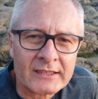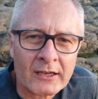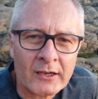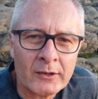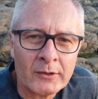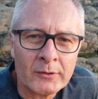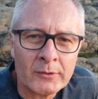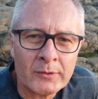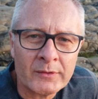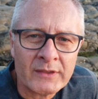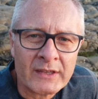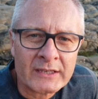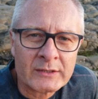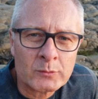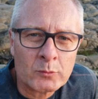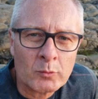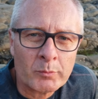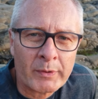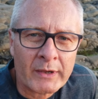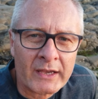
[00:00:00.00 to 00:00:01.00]
So
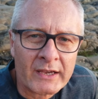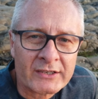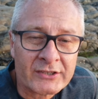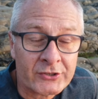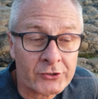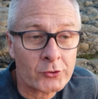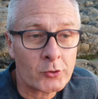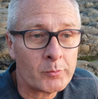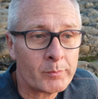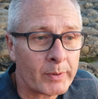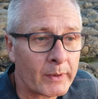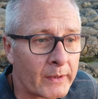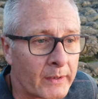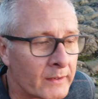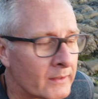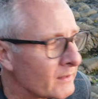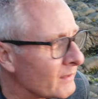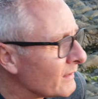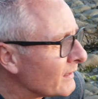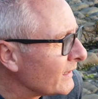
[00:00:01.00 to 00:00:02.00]
this will be a super